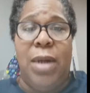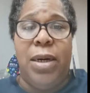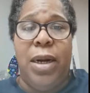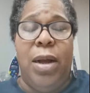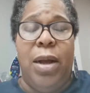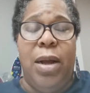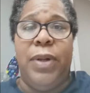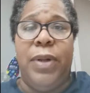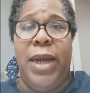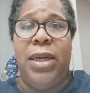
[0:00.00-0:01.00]
over like
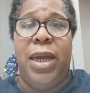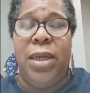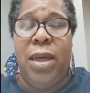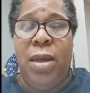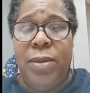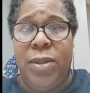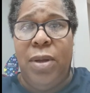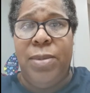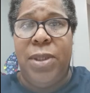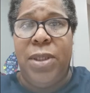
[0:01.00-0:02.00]
that, y'all. So I'm
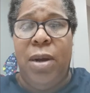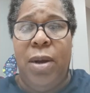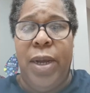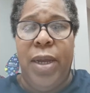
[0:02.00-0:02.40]
sorry.